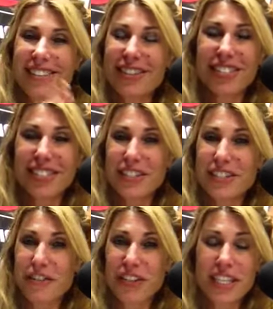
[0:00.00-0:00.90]
trusting
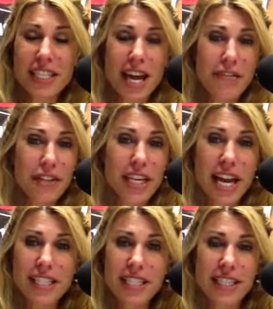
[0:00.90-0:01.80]
yourself in this life and the
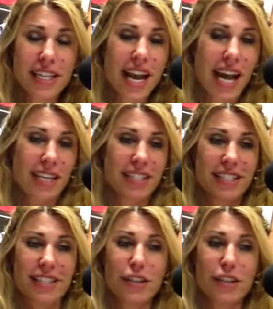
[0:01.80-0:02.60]
next and the next.